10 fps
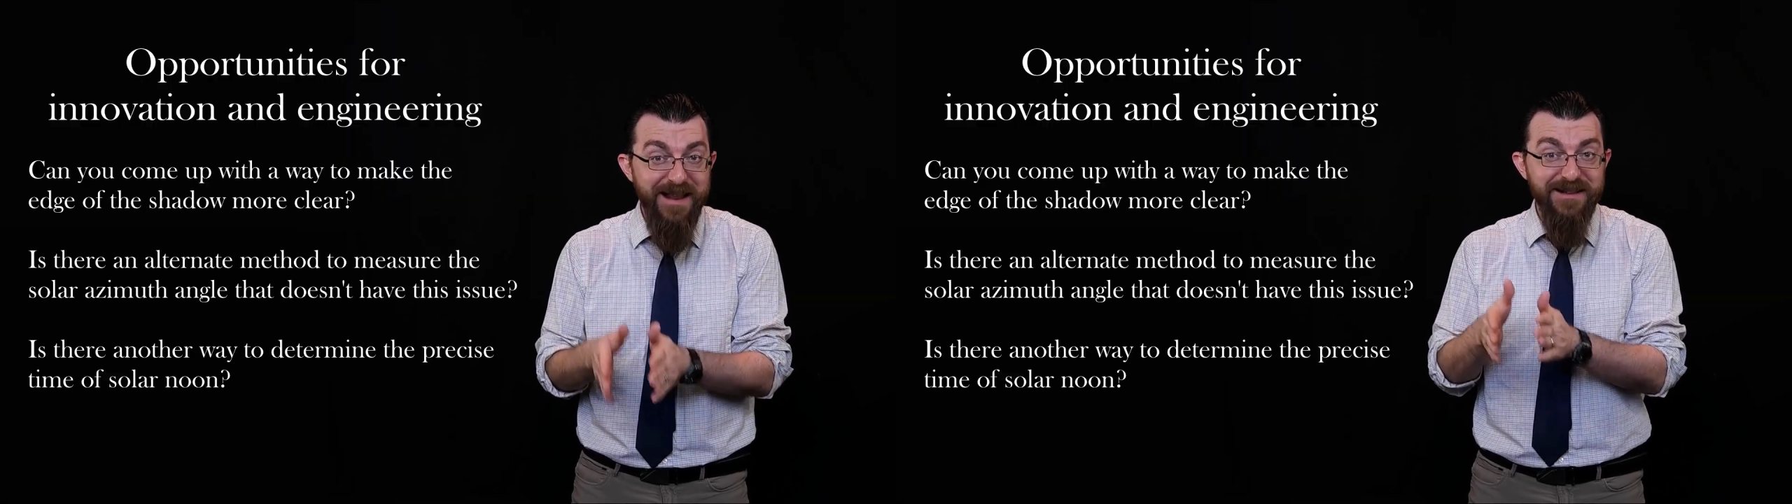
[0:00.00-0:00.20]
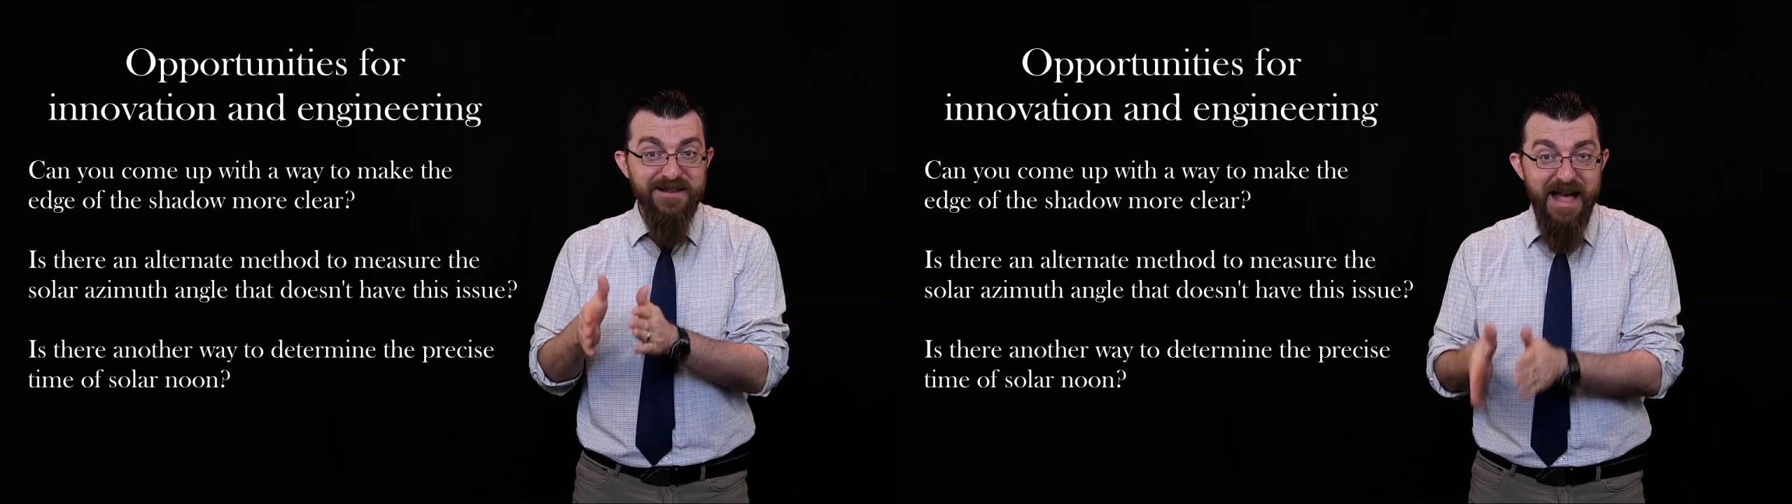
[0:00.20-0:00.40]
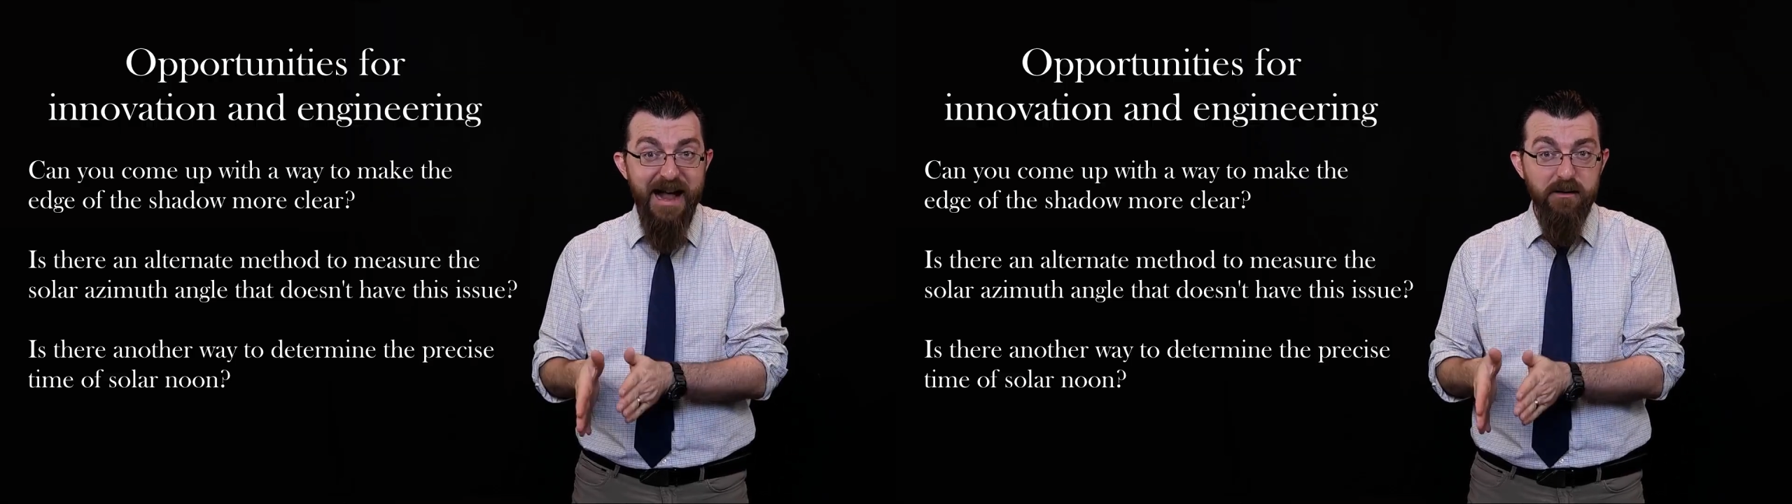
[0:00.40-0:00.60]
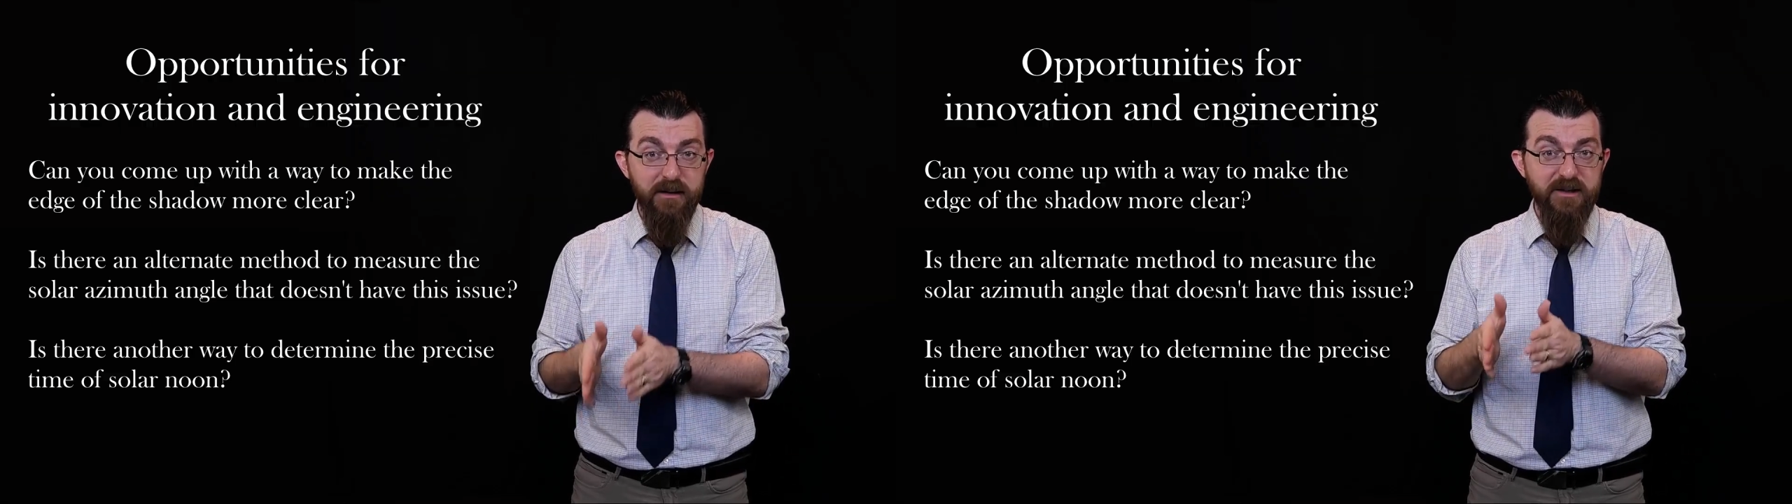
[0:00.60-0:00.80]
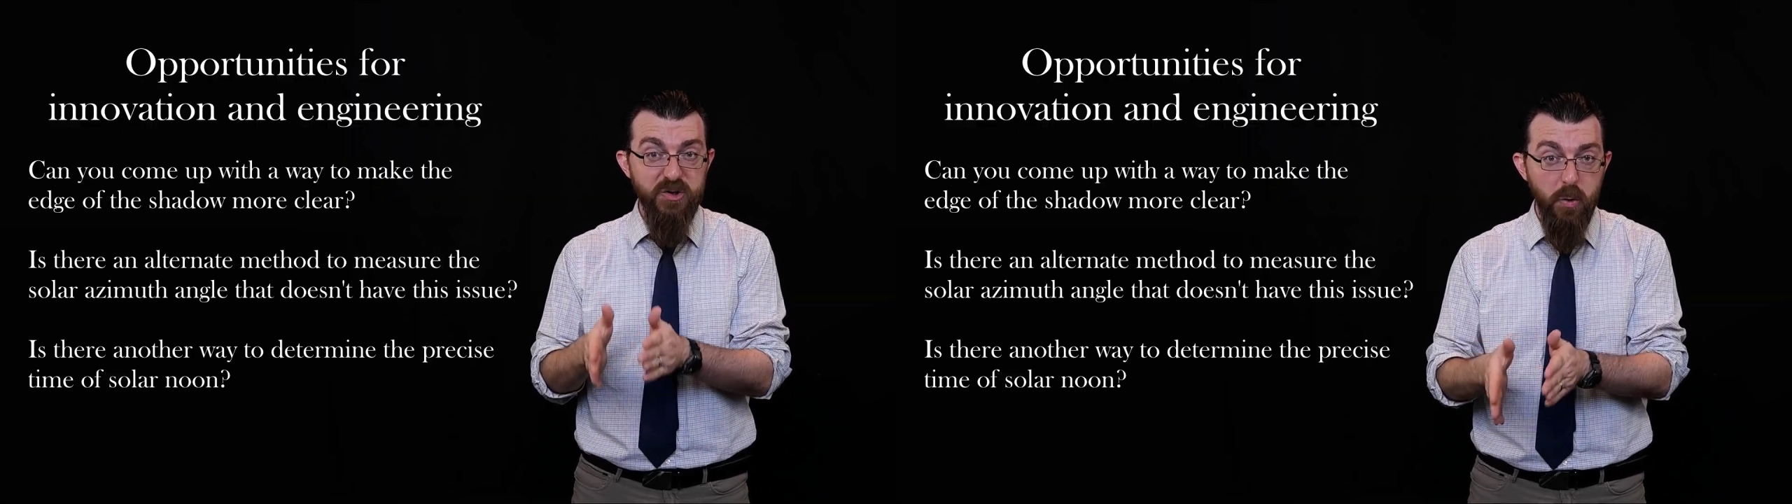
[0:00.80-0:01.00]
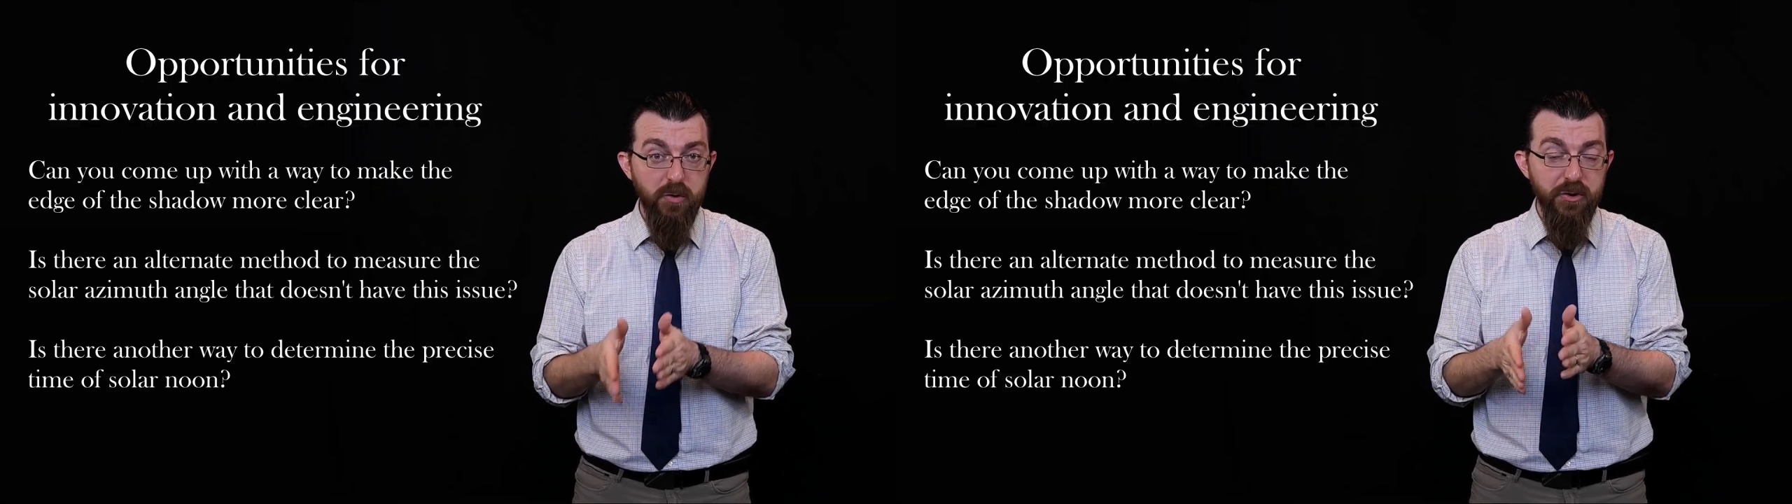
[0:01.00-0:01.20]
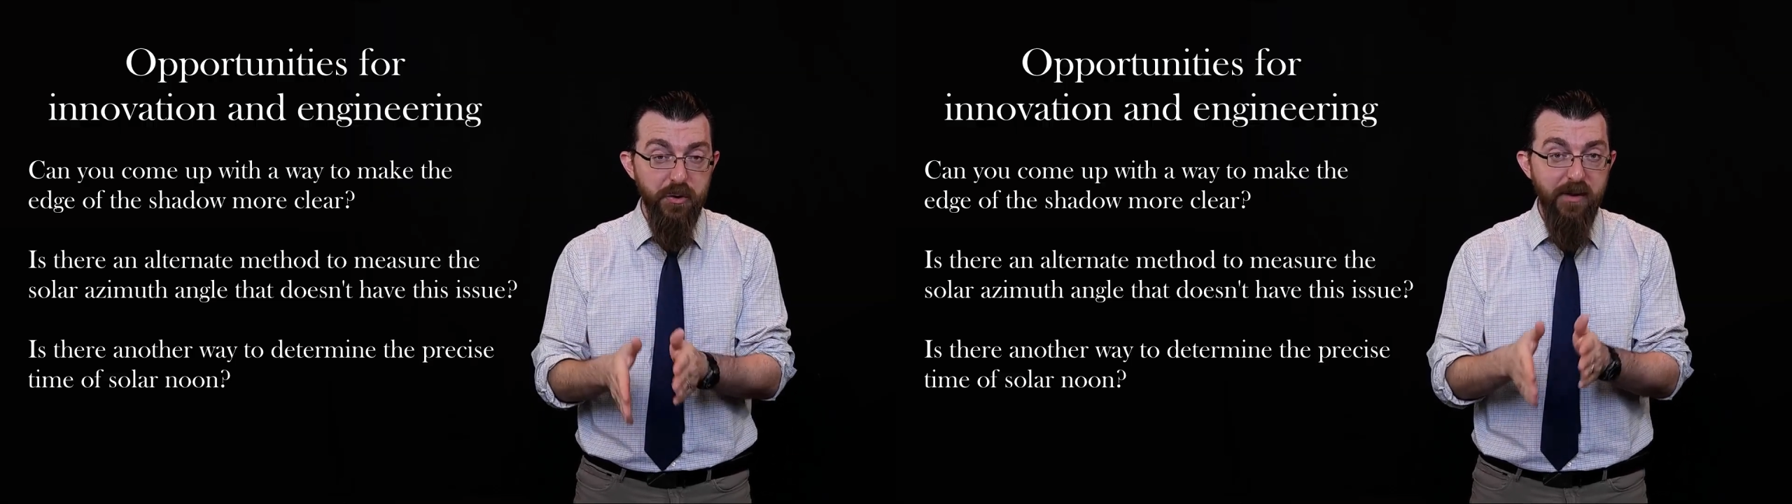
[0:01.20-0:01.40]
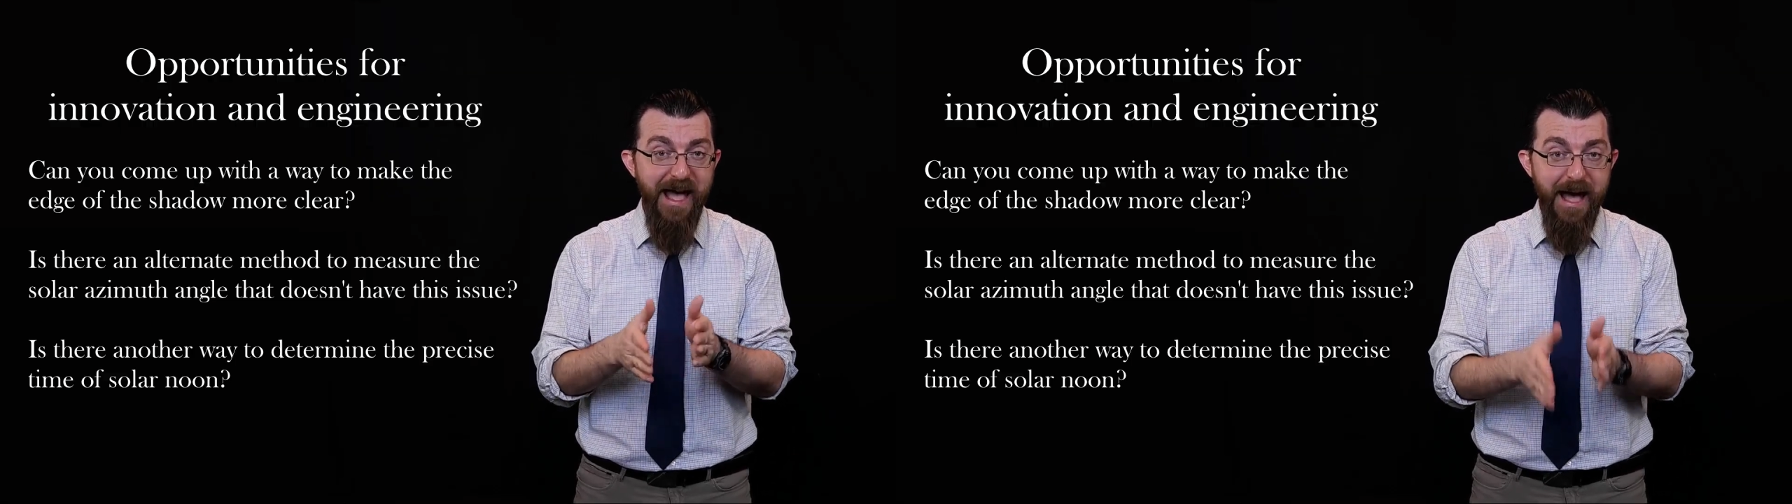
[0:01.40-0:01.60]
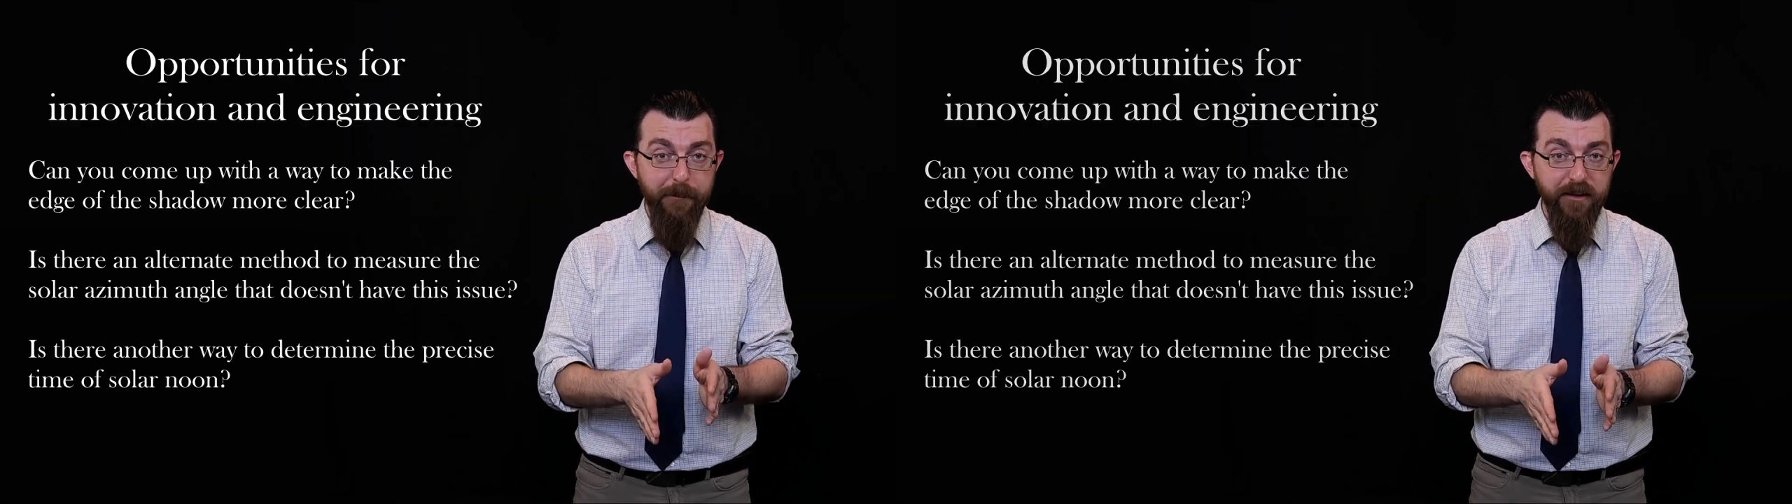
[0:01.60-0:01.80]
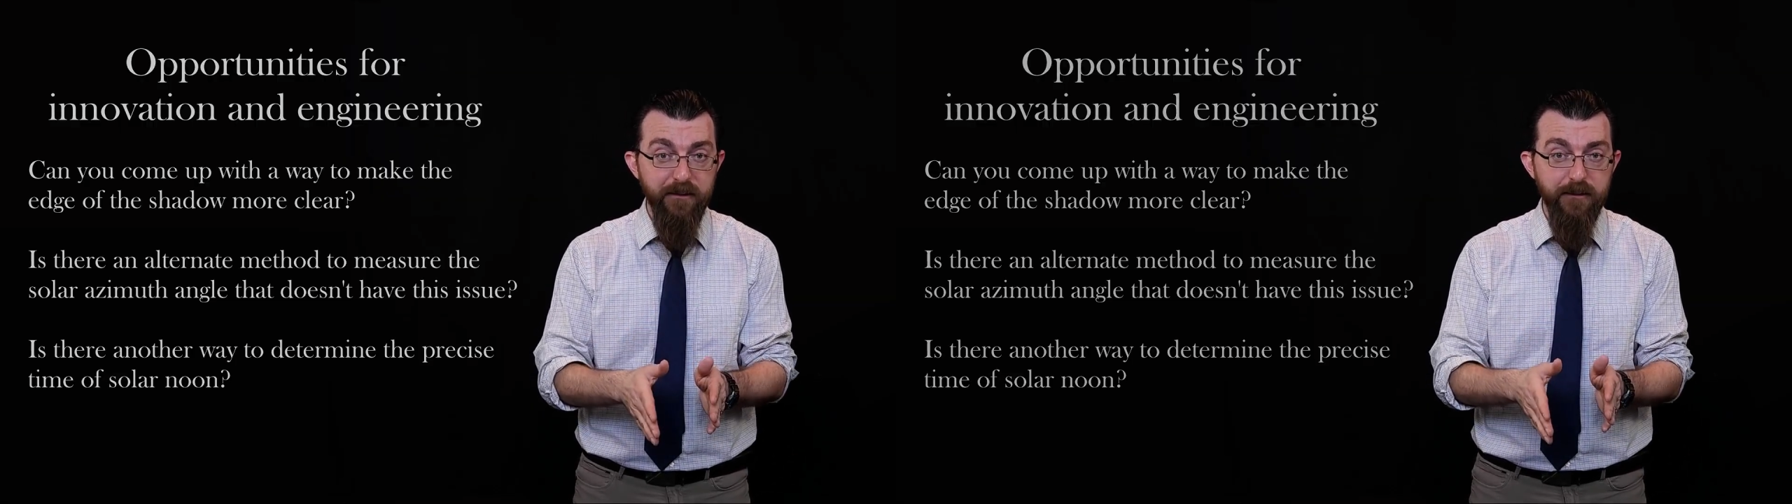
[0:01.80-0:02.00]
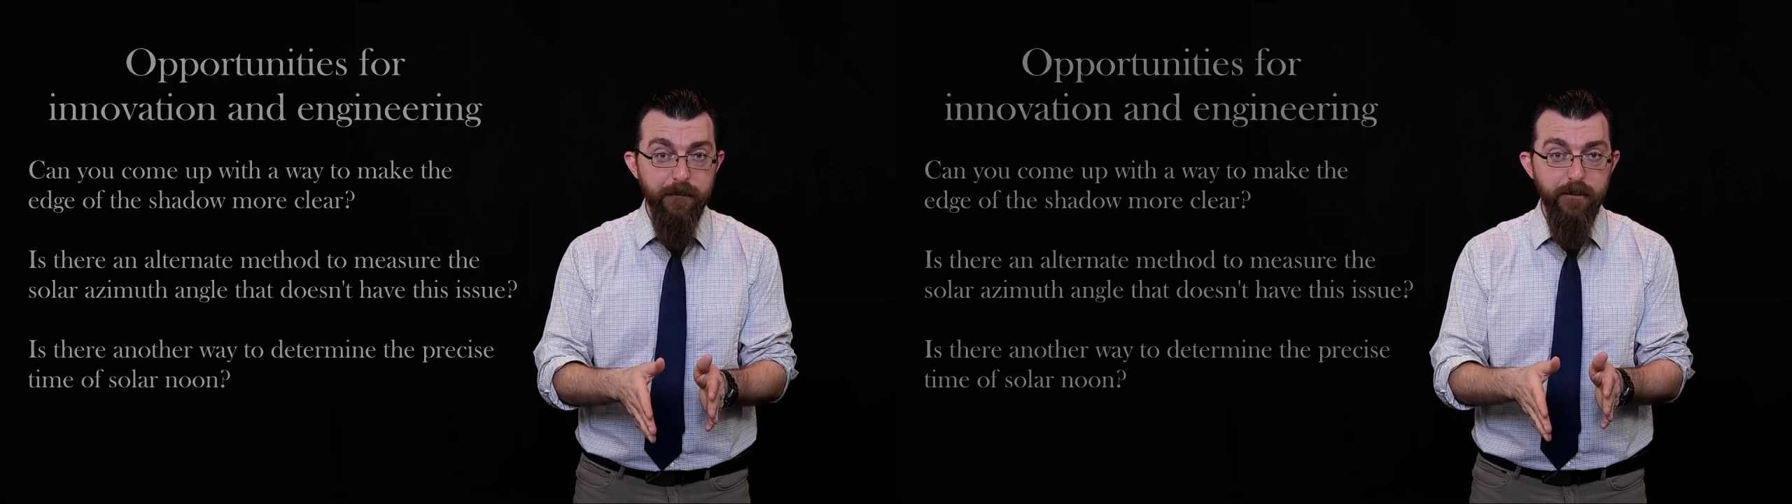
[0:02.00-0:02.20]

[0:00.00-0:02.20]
exactly solar noon happens.